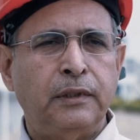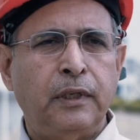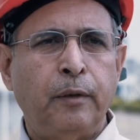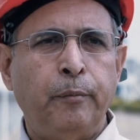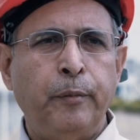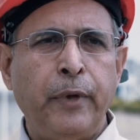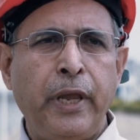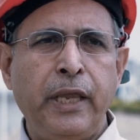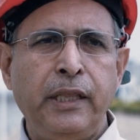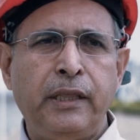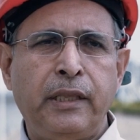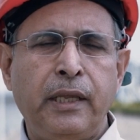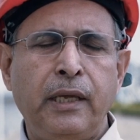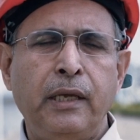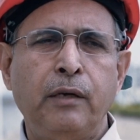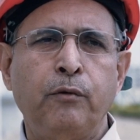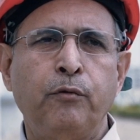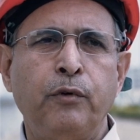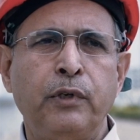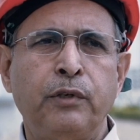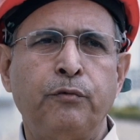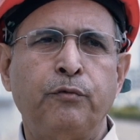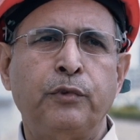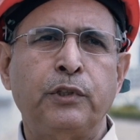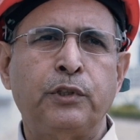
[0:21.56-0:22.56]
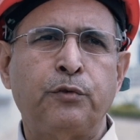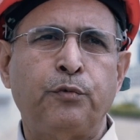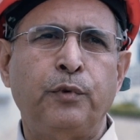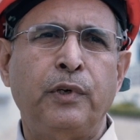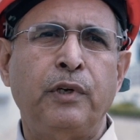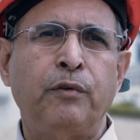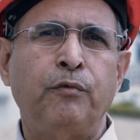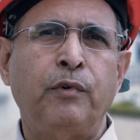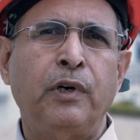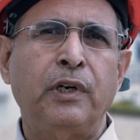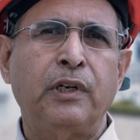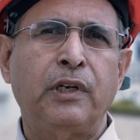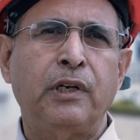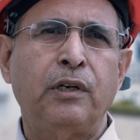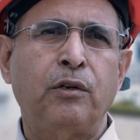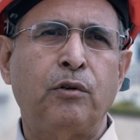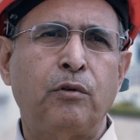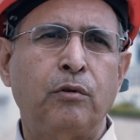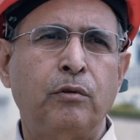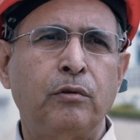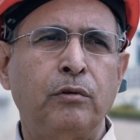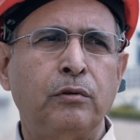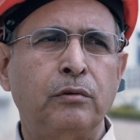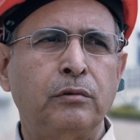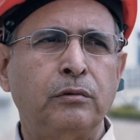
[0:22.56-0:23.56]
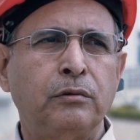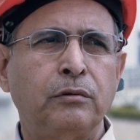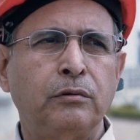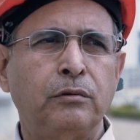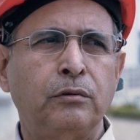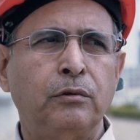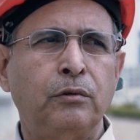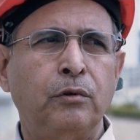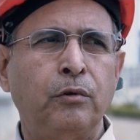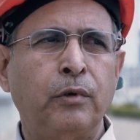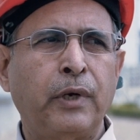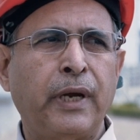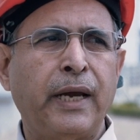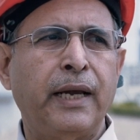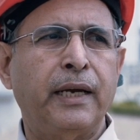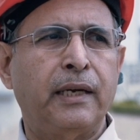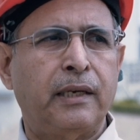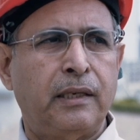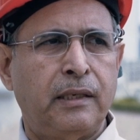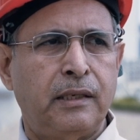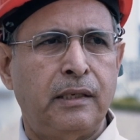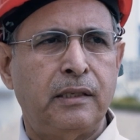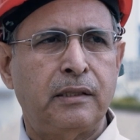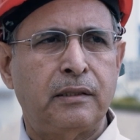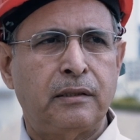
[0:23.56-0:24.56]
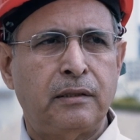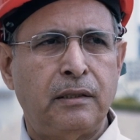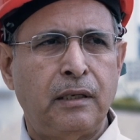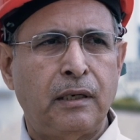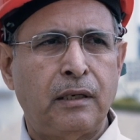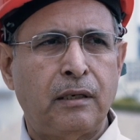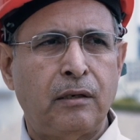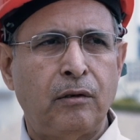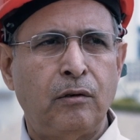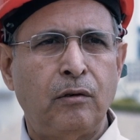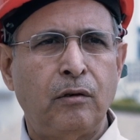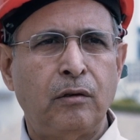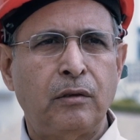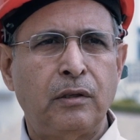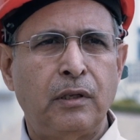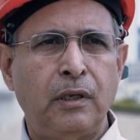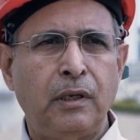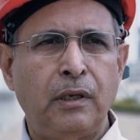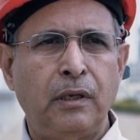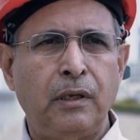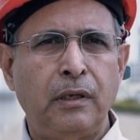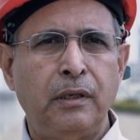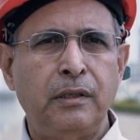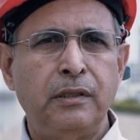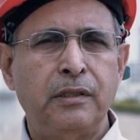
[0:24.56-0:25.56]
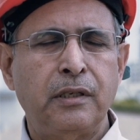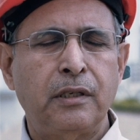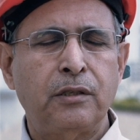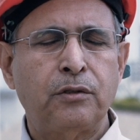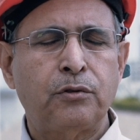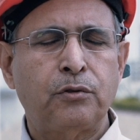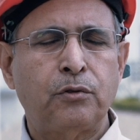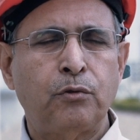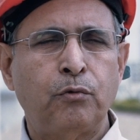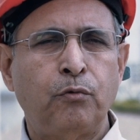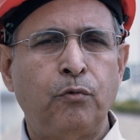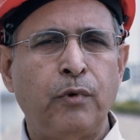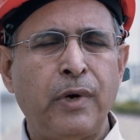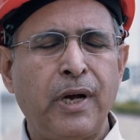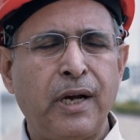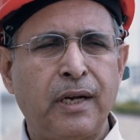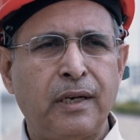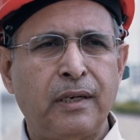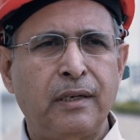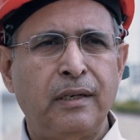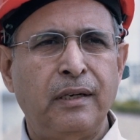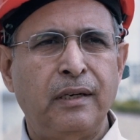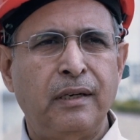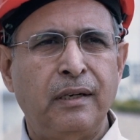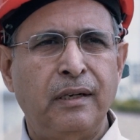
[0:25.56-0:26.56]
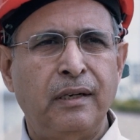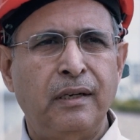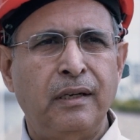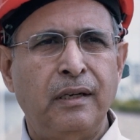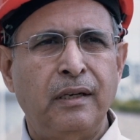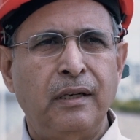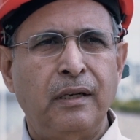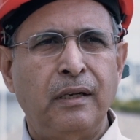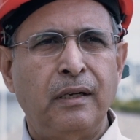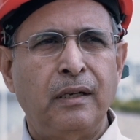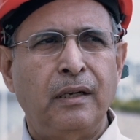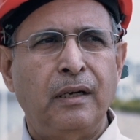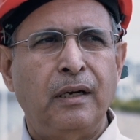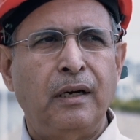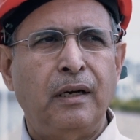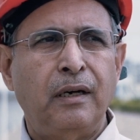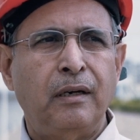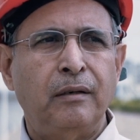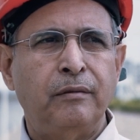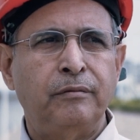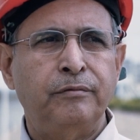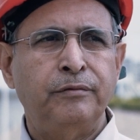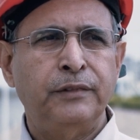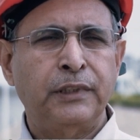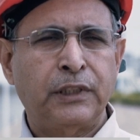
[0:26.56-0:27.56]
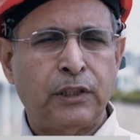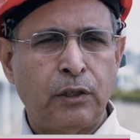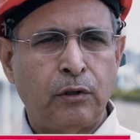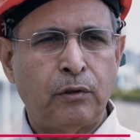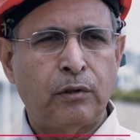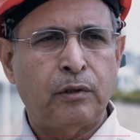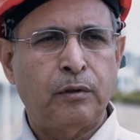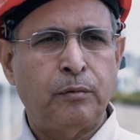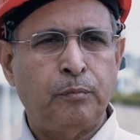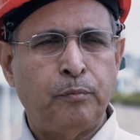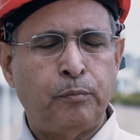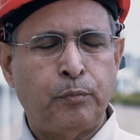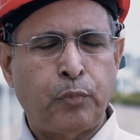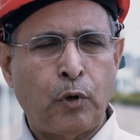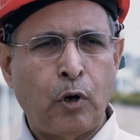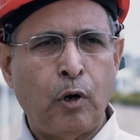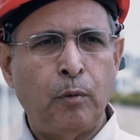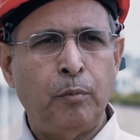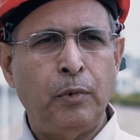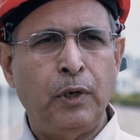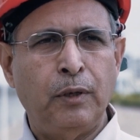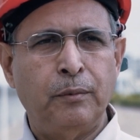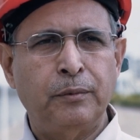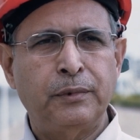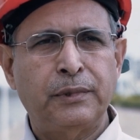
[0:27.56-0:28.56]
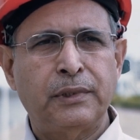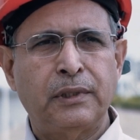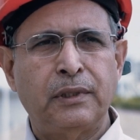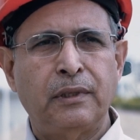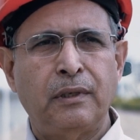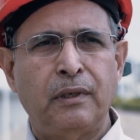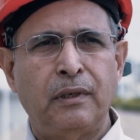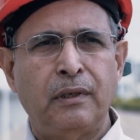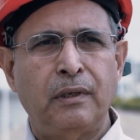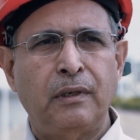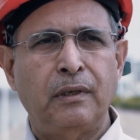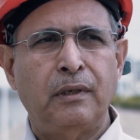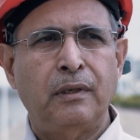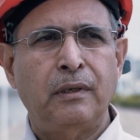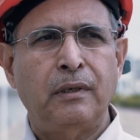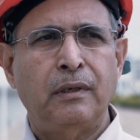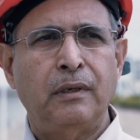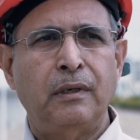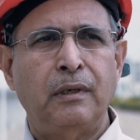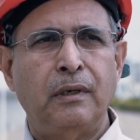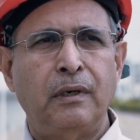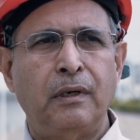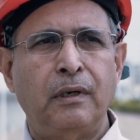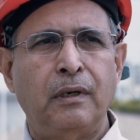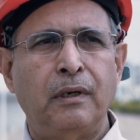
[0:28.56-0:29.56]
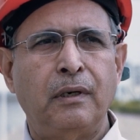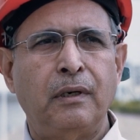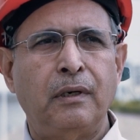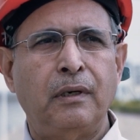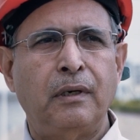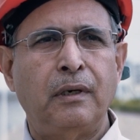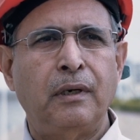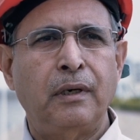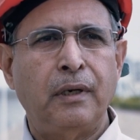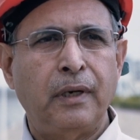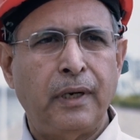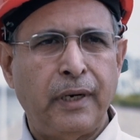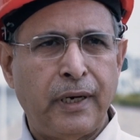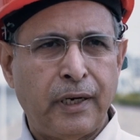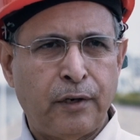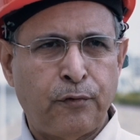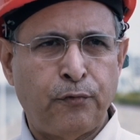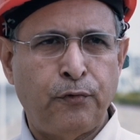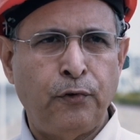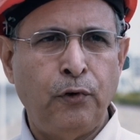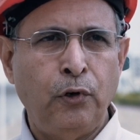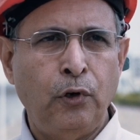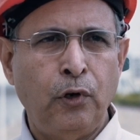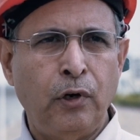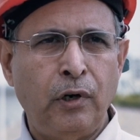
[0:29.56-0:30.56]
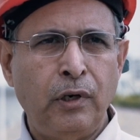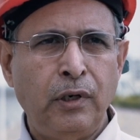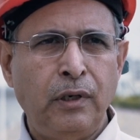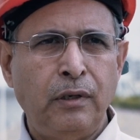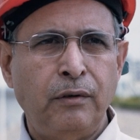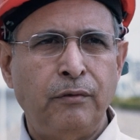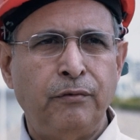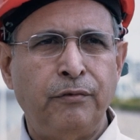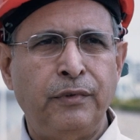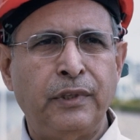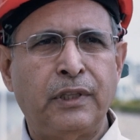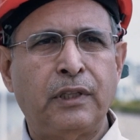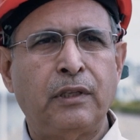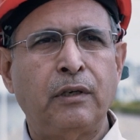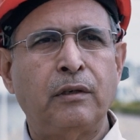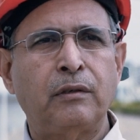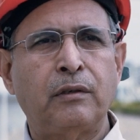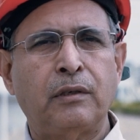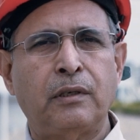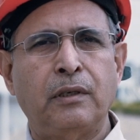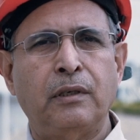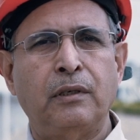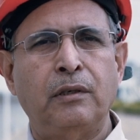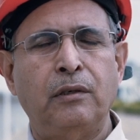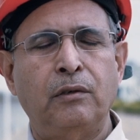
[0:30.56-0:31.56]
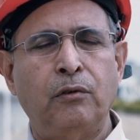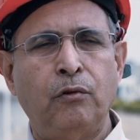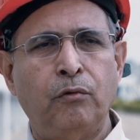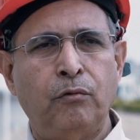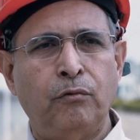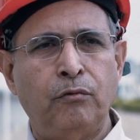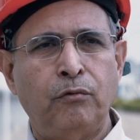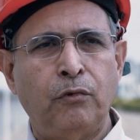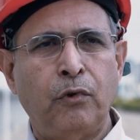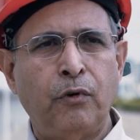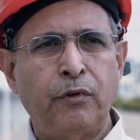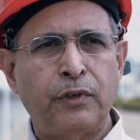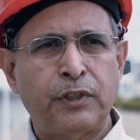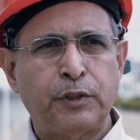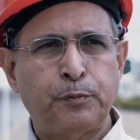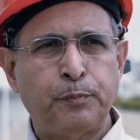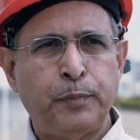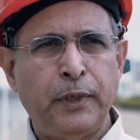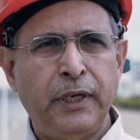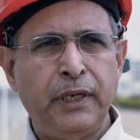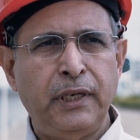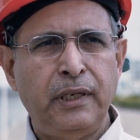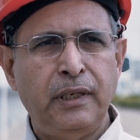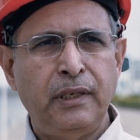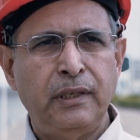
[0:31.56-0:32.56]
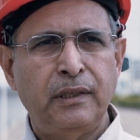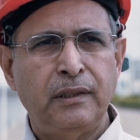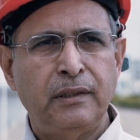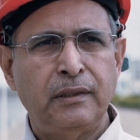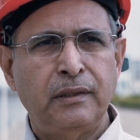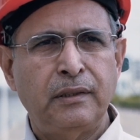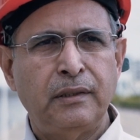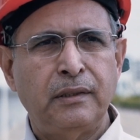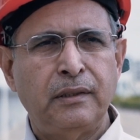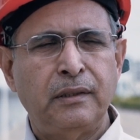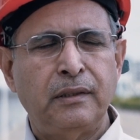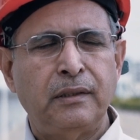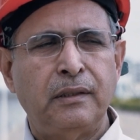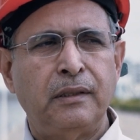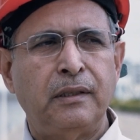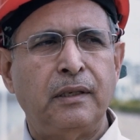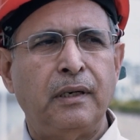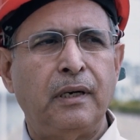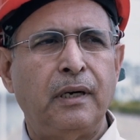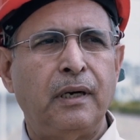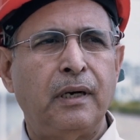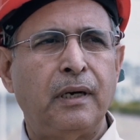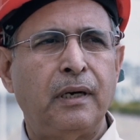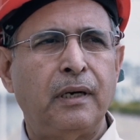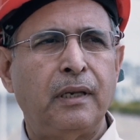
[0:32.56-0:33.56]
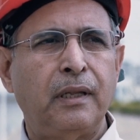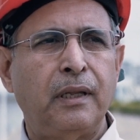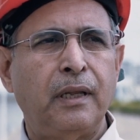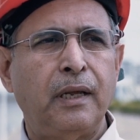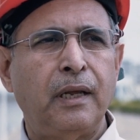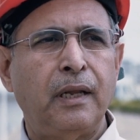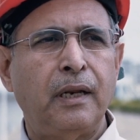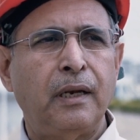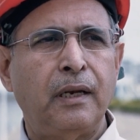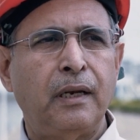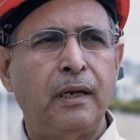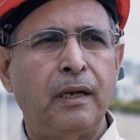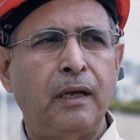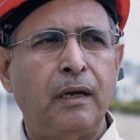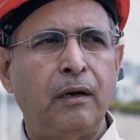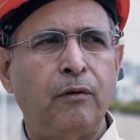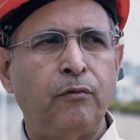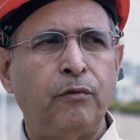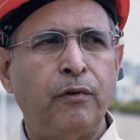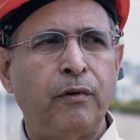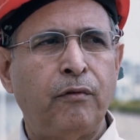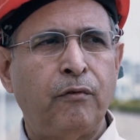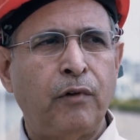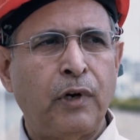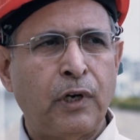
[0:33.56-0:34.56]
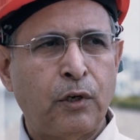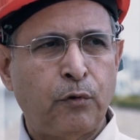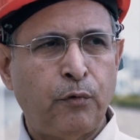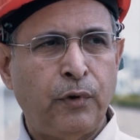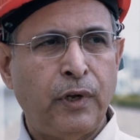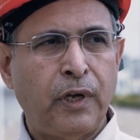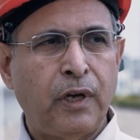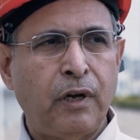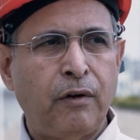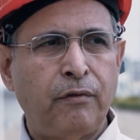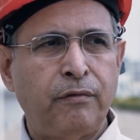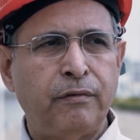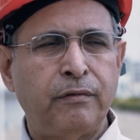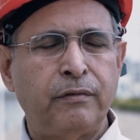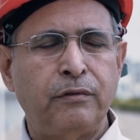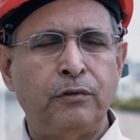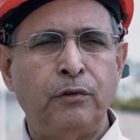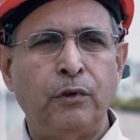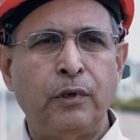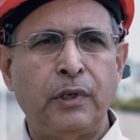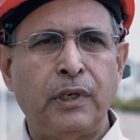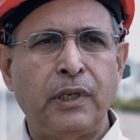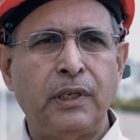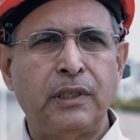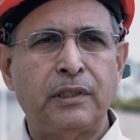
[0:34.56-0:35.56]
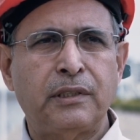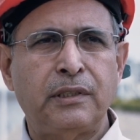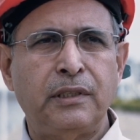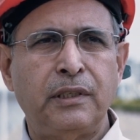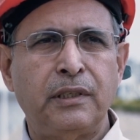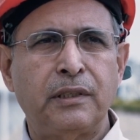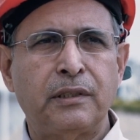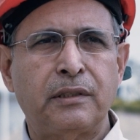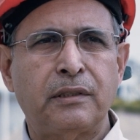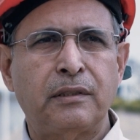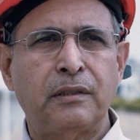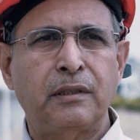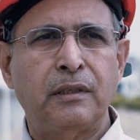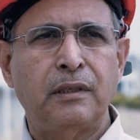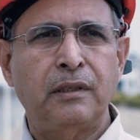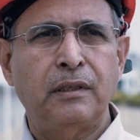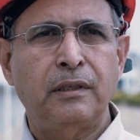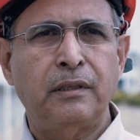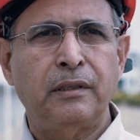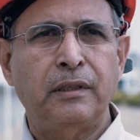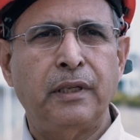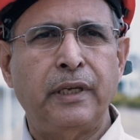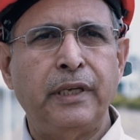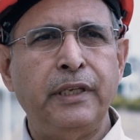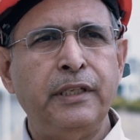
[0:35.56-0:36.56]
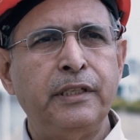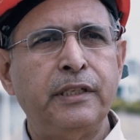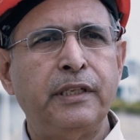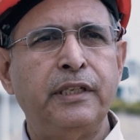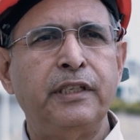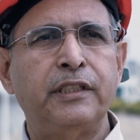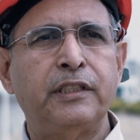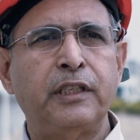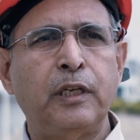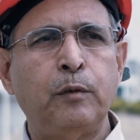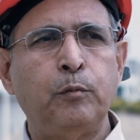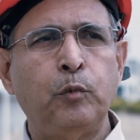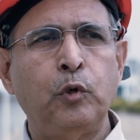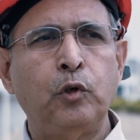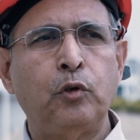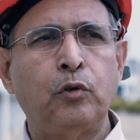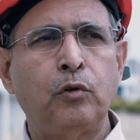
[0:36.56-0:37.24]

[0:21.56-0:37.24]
The main thing we, which we wanted to look at is that you know, the engines to work uh, without problems uh, at full load, without overspeed, and then uh, what we have noticed is the engine is able